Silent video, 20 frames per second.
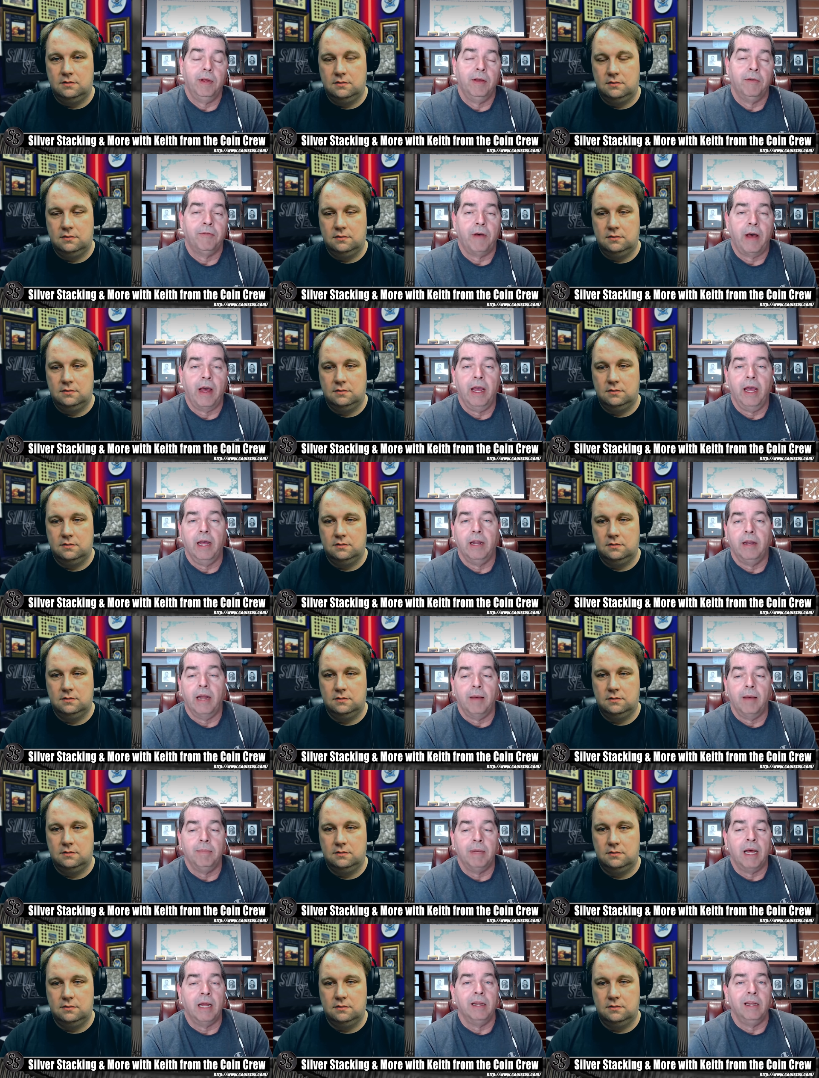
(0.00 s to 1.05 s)
Speaker 1: If I had, I'm
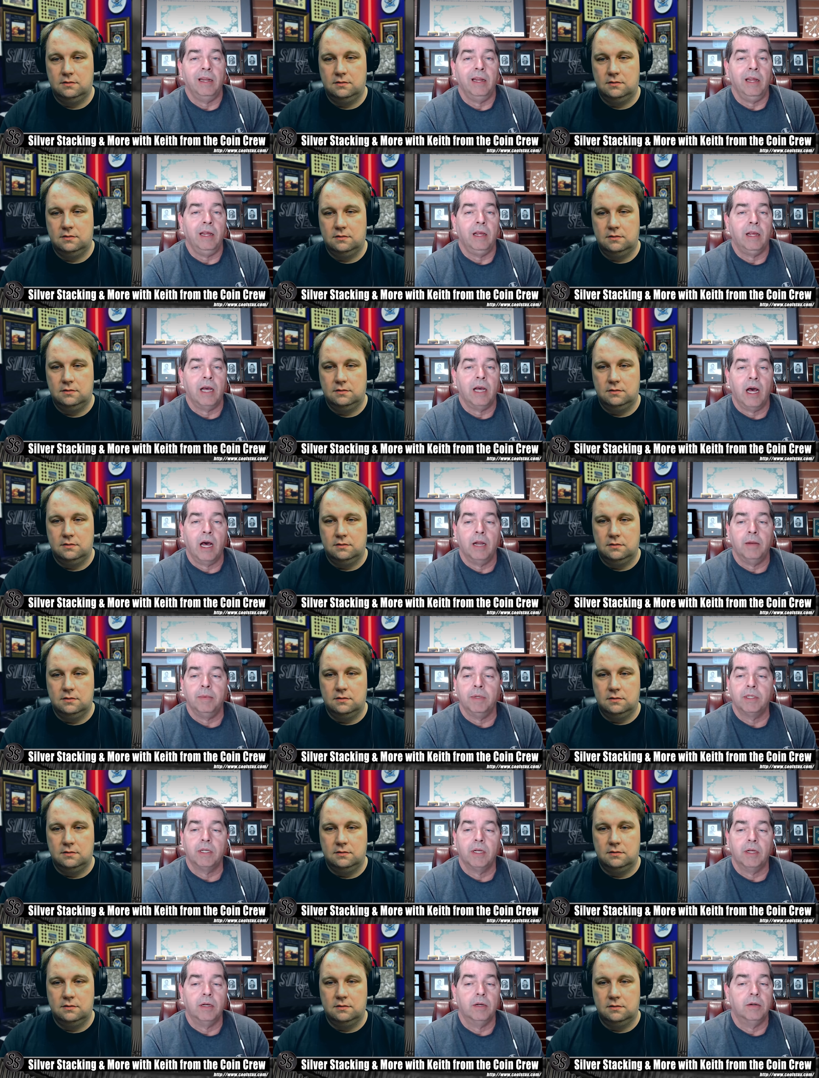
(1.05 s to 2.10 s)
not an economist
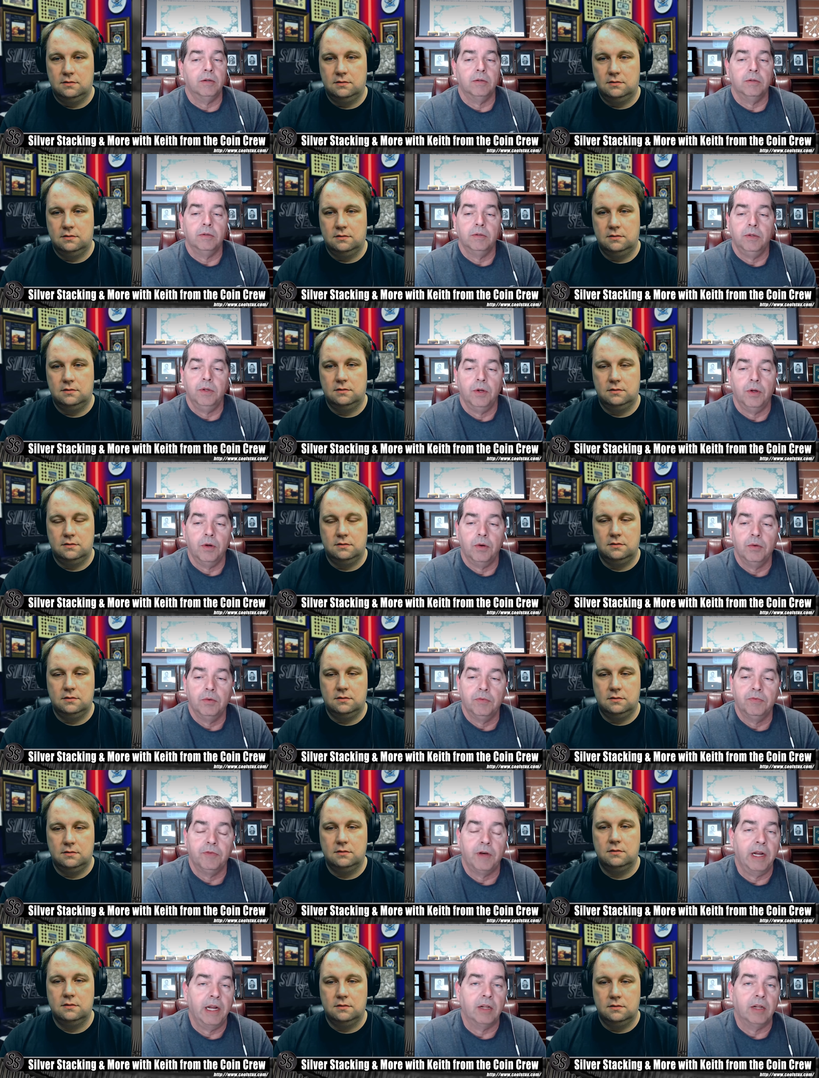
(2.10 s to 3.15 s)
or, you know,
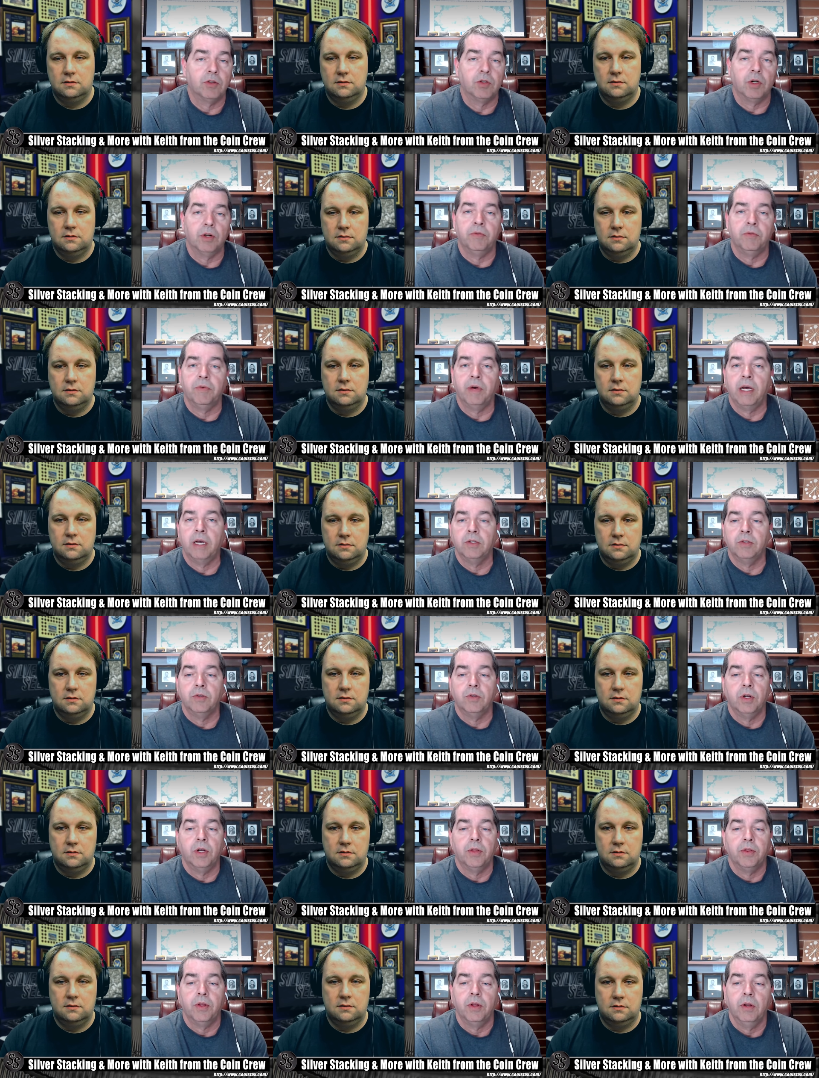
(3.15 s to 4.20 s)
financial advisor,
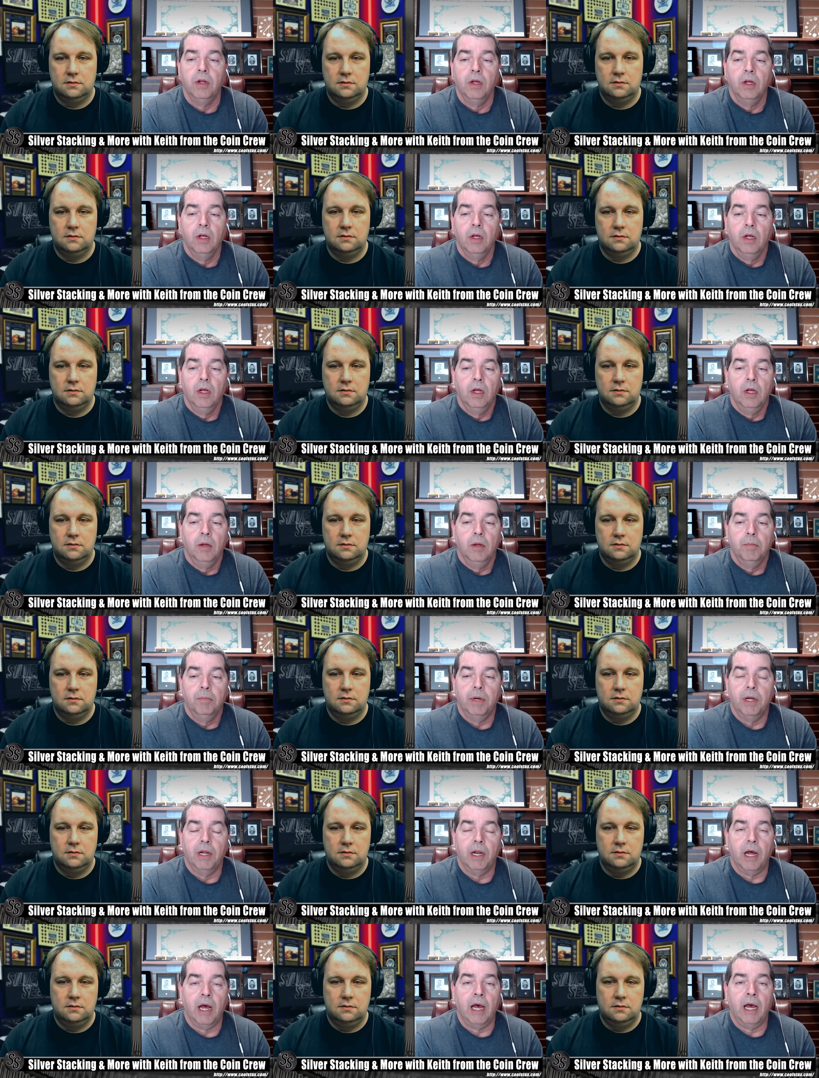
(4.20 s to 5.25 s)
nothing,
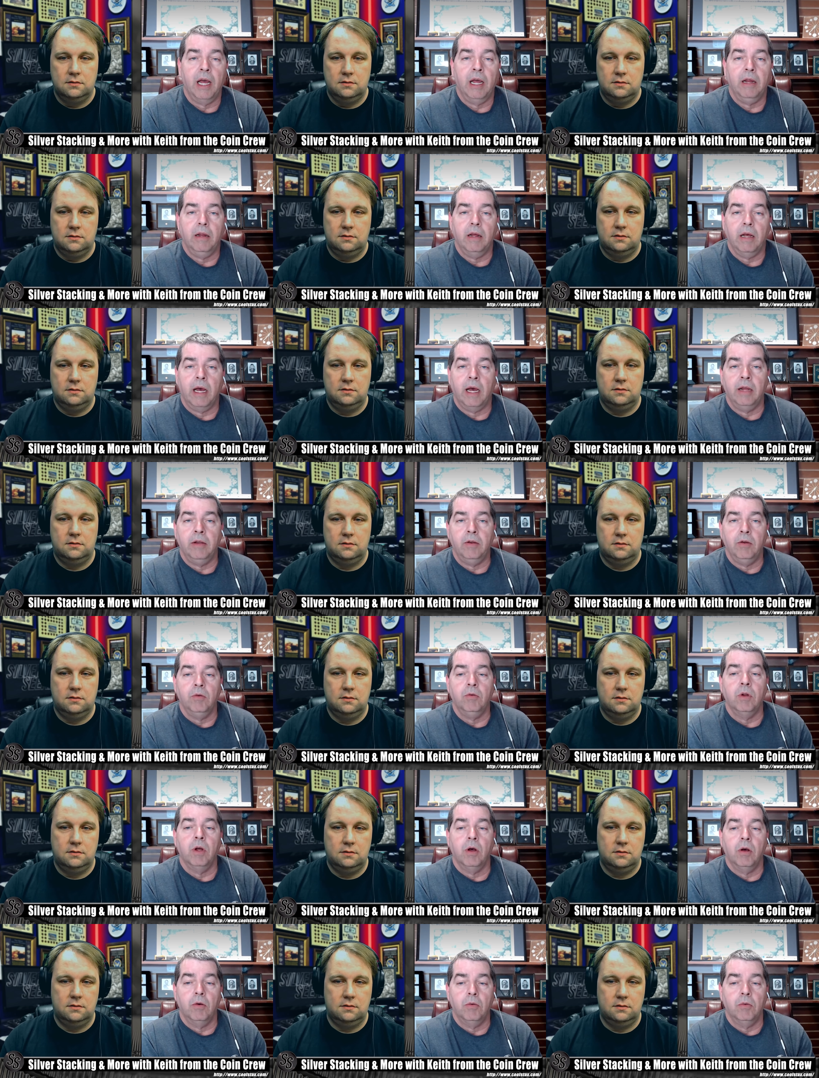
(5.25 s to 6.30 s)
but I, I do
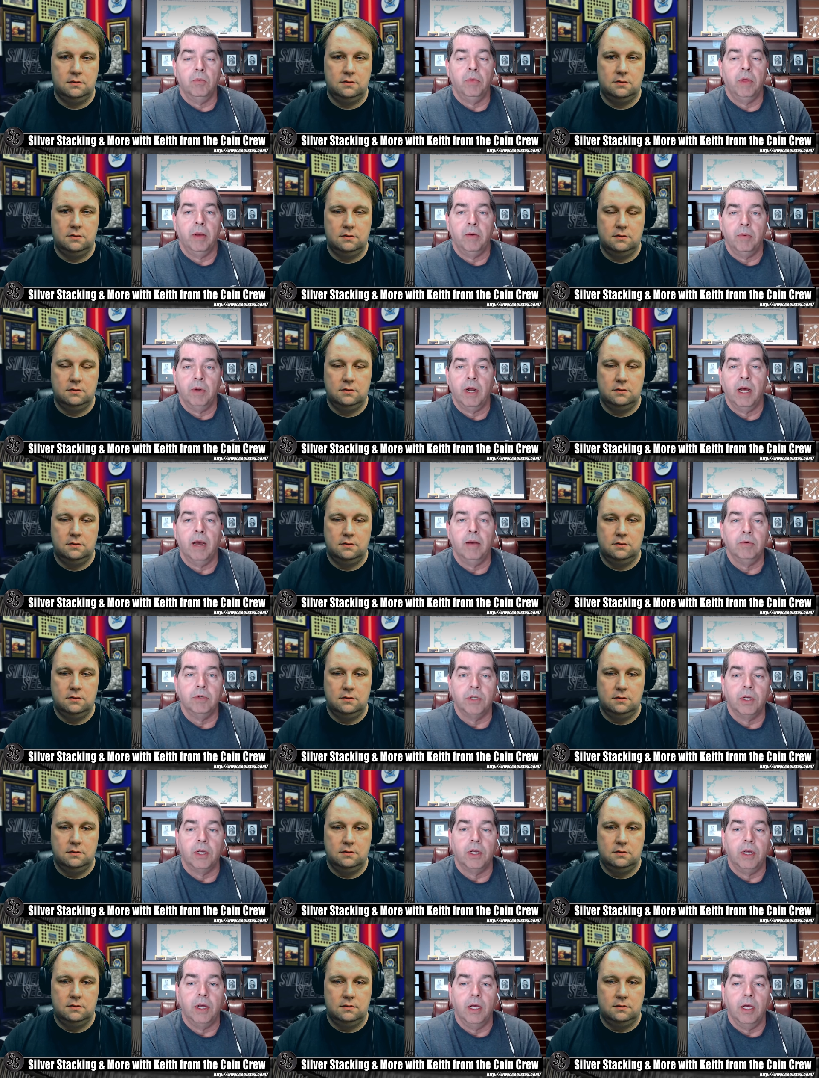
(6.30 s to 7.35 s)
know that when I was a
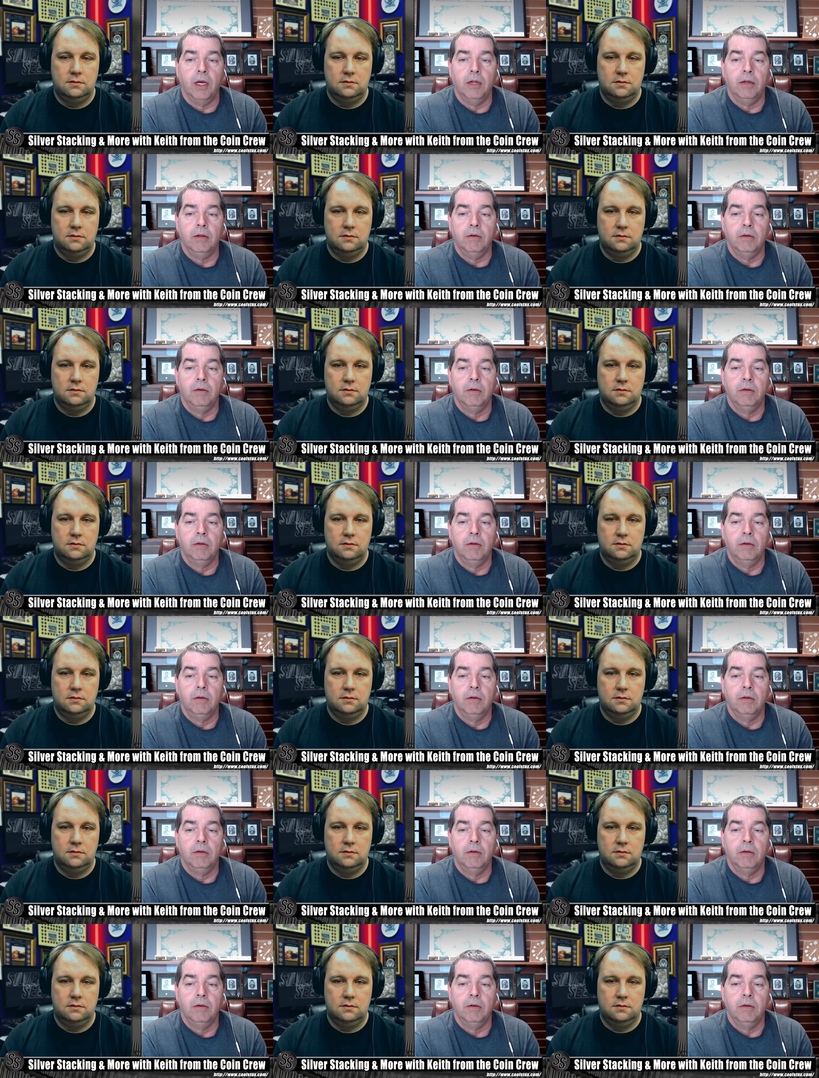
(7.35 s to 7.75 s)
kid,